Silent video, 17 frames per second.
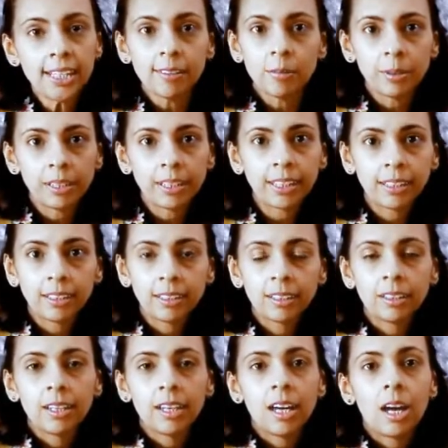
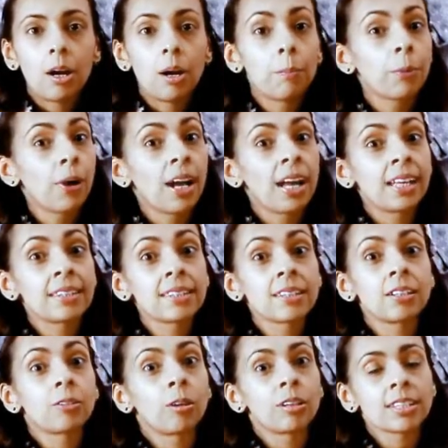Equally,
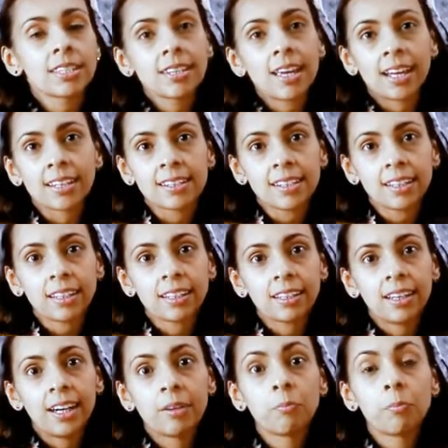brands are not static,